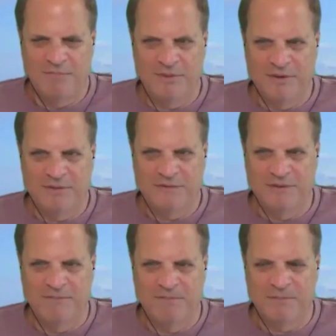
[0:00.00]
but
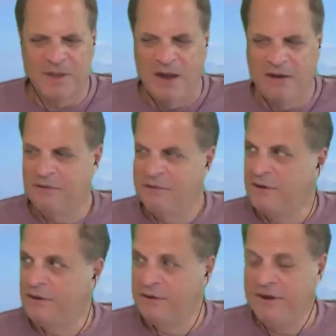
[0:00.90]
uh, I do
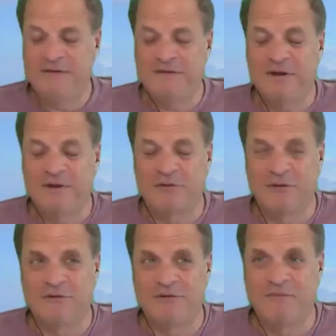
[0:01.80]
the least
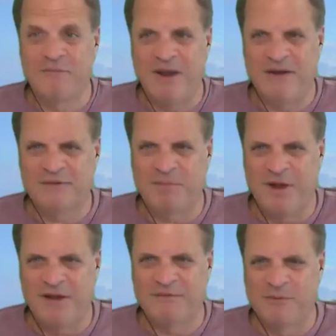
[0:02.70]
intrusive mask
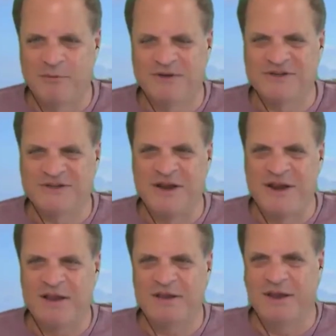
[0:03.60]
possible, which is a
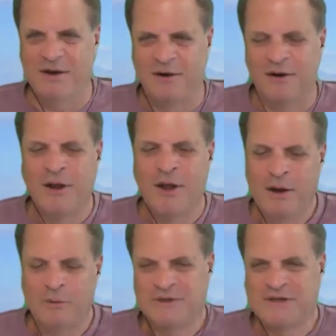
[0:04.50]
neck gaiter,
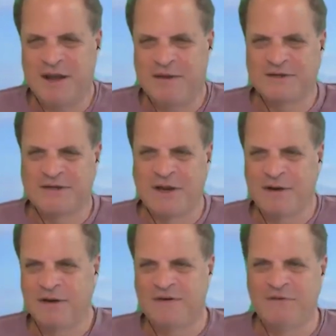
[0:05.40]
which now they're right, saying
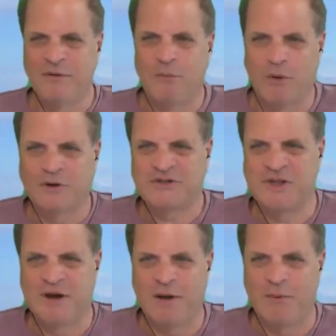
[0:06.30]
right. is even worse
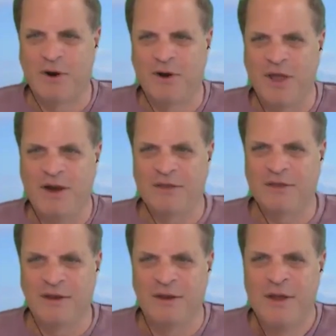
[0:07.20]
than not wearing
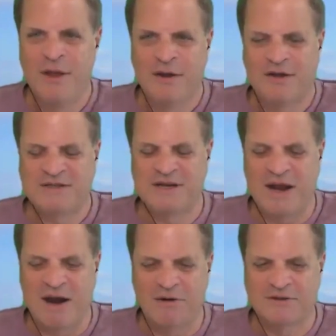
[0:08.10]
anything because it
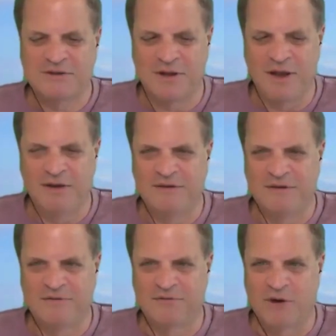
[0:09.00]

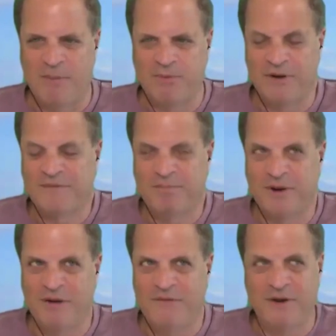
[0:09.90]
aerosolizes droplets.
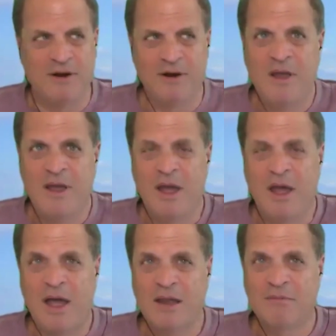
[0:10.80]
But I figure
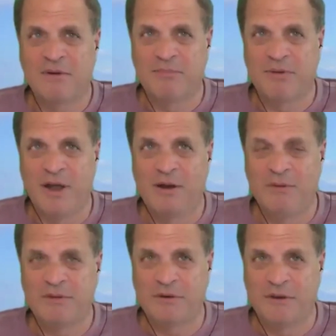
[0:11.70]
I am complying
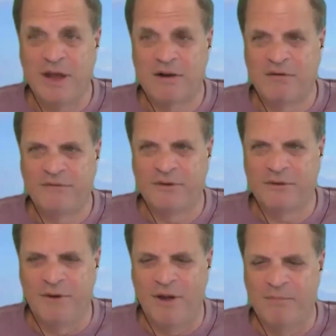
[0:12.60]
with the letter of the
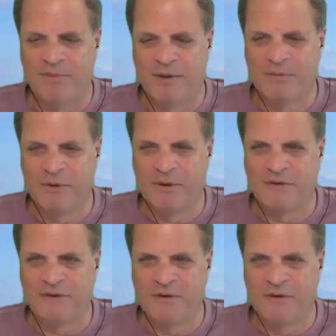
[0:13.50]
law, but I'm going
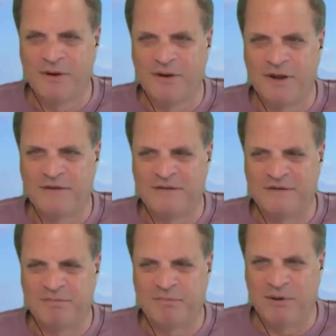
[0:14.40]
totally against the
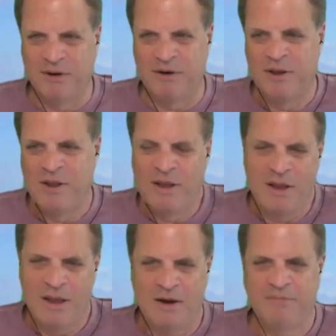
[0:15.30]
spirit,
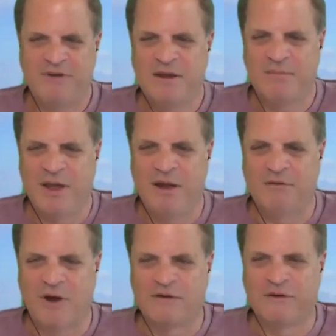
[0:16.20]
and I'm taking my
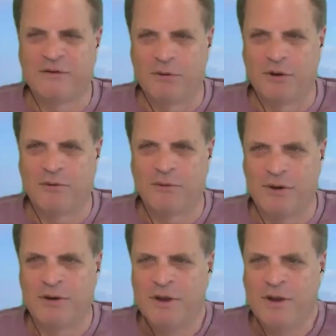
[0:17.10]
hydroxychloroquine.